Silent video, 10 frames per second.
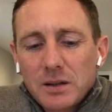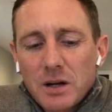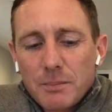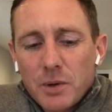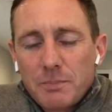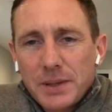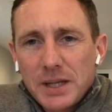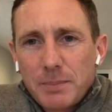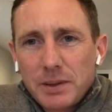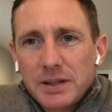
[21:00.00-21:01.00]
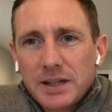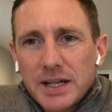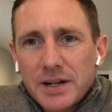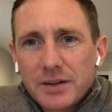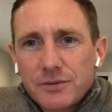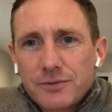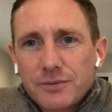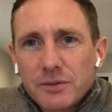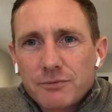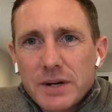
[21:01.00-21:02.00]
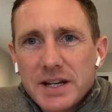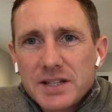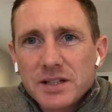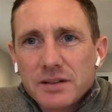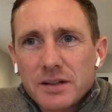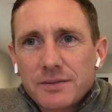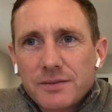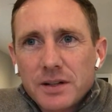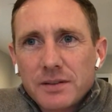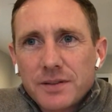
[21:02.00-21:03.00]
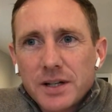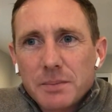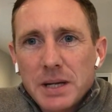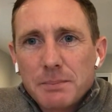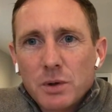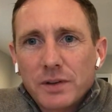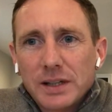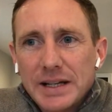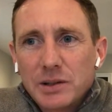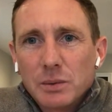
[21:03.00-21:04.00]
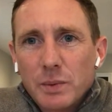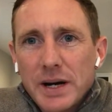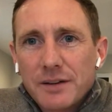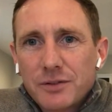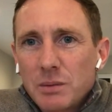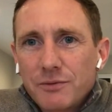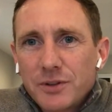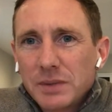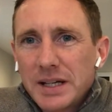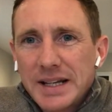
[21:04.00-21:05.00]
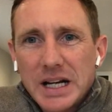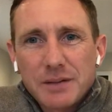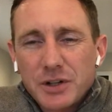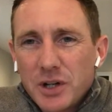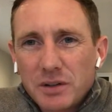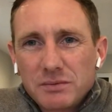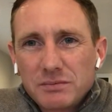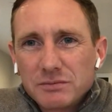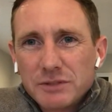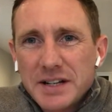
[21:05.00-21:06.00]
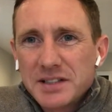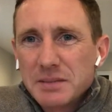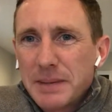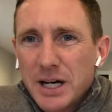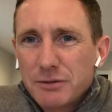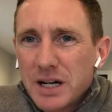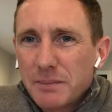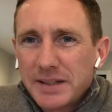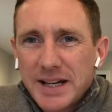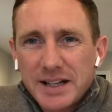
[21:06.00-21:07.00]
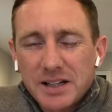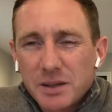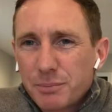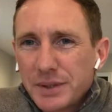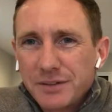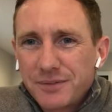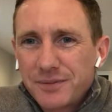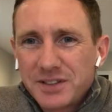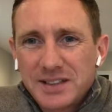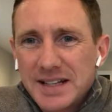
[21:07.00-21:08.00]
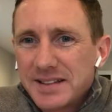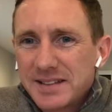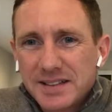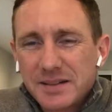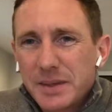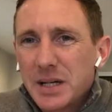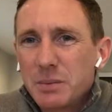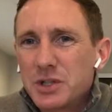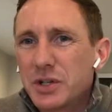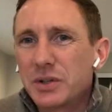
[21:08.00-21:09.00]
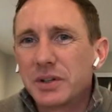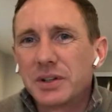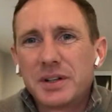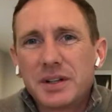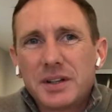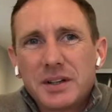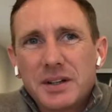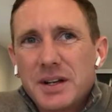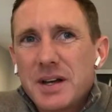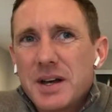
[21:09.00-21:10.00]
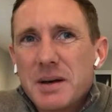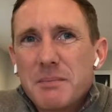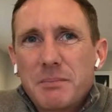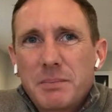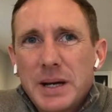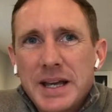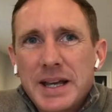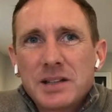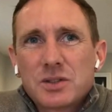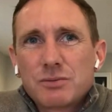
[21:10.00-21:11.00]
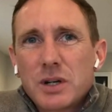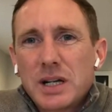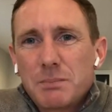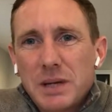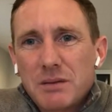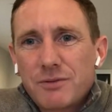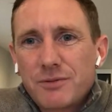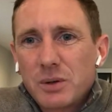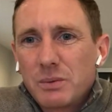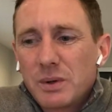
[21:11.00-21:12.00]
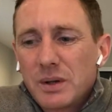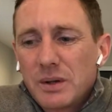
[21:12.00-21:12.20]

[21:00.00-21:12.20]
lot more people in kind of racing have had a bit more of a leg up. Where I've come from, like kind of a non-racing background. My dad had a brief stint when he was young. But it's really been through,